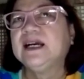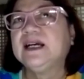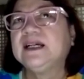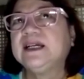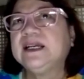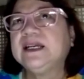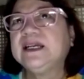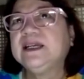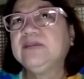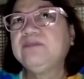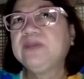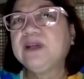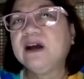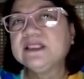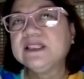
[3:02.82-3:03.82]

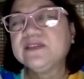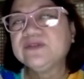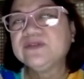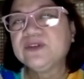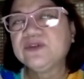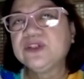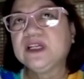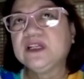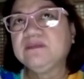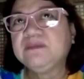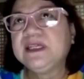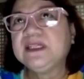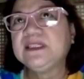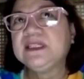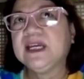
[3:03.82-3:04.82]
because of social
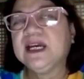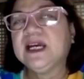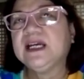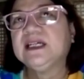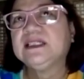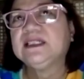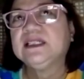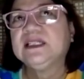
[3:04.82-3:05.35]
media,